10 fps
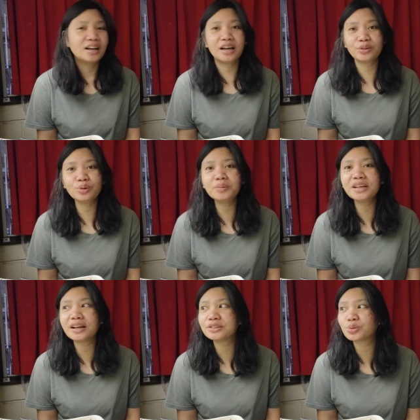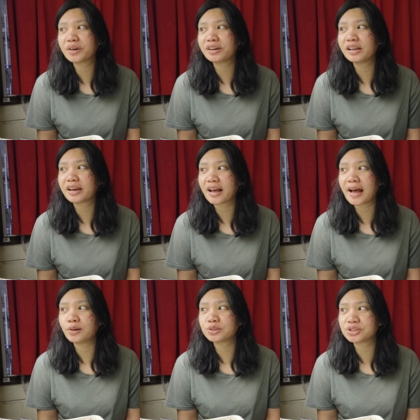I could be elsewhere, like
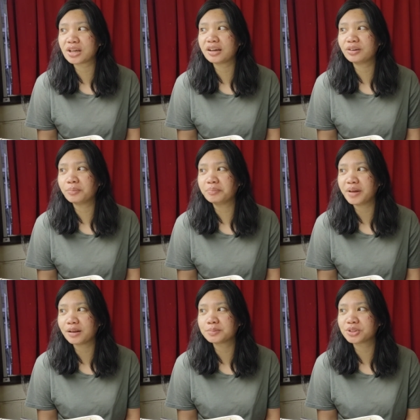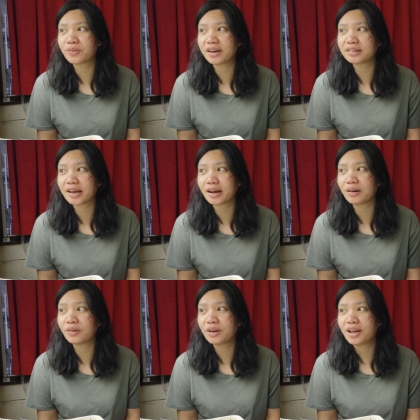outside of Melbs right
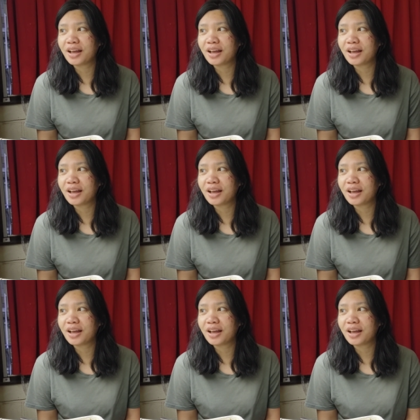now,